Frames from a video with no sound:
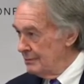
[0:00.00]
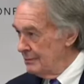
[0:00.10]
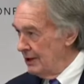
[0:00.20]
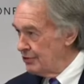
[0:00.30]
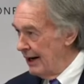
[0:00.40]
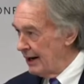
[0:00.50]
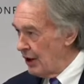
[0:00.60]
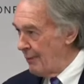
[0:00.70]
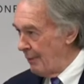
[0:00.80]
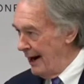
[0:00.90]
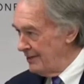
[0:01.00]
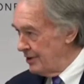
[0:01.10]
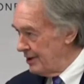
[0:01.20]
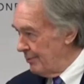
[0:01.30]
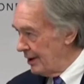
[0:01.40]
in trying to compromise
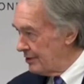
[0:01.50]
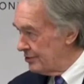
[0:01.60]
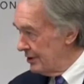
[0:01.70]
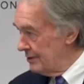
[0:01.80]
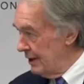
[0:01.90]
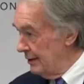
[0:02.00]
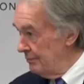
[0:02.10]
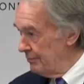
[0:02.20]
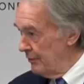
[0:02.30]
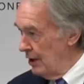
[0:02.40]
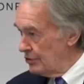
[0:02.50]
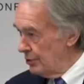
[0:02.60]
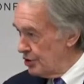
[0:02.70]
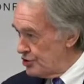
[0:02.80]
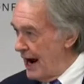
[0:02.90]
our democracy. So
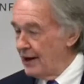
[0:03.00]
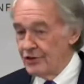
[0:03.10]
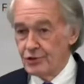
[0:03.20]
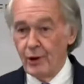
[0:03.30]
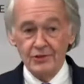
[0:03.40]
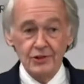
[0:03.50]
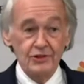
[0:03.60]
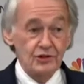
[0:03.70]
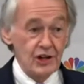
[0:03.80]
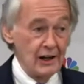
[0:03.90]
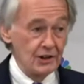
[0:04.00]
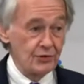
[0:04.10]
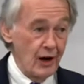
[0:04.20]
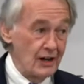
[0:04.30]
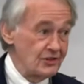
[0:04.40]
it's a challenge to us. It's a challenge
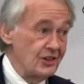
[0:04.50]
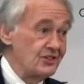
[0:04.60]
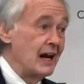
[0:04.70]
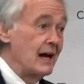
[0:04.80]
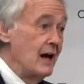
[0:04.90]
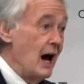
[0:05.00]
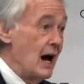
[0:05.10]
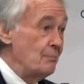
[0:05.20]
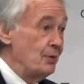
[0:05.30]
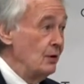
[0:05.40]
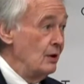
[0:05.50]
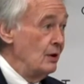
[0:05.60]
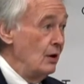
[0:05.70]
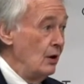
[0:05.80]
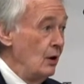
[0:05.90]
for us to stand up
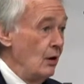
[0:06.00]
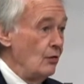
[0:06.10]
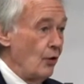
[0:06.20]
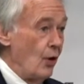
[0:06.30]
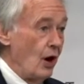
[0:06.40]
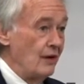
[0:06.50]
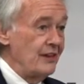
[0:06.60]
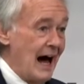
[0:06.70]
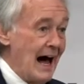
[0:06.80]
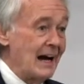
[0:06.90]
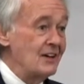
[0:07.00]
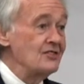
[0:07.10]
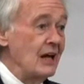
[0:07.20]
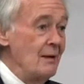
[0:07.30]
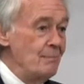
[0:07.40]
for the
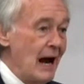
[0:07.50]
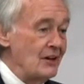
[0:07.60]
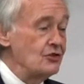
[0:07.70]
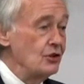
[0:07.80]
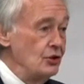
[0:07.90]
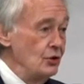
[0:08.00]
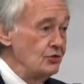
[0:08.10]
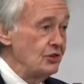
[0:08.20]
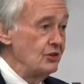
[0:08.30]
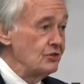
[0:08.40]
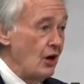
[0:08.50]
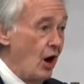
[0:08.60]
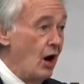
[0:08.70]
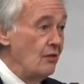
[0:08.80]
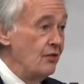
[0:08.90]
highest and best uses
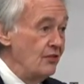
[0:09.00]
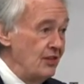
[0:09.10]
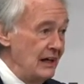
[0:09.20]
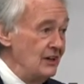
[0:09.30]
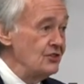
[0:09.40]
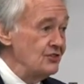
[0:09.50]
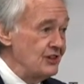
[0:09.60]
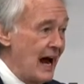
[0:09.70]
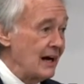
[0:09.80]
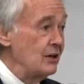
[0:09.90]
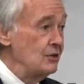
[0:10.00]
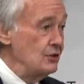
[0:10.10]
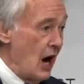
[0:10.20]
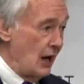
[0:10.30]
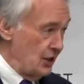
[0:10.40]
of these
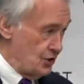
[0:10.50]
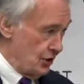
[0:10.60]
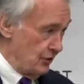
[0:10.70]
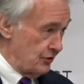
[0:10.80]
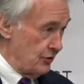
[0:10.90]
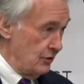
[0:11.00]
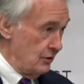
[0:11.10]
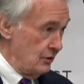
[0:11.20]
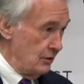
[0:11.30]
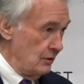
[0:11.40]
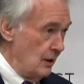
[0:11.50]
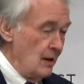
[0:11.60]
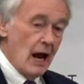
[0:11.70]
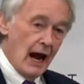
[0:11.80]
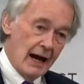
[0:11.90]
technologies.
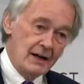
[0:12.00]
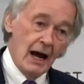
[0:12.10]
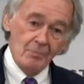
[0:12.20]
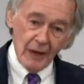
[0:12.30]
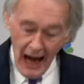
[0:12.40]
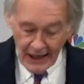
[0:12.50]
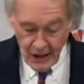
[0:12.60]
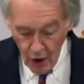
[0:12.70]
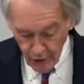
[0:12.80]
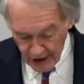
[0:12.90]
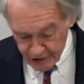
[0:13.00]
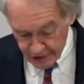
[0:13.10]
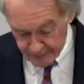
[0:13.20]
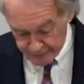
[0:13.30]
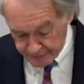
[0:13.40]
And I know
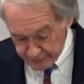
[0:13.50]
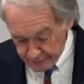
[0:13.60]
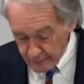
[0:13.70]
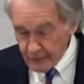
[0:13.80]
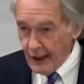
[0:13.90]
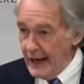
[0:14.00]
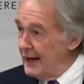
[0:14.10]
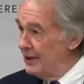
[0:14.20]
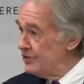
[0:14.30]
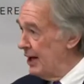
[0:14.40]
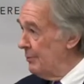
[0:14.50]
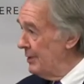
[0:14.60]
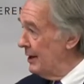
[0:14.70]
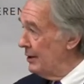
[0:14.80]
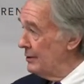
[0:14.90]
this, and is Tim
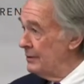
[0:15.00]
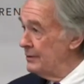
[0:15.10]
here?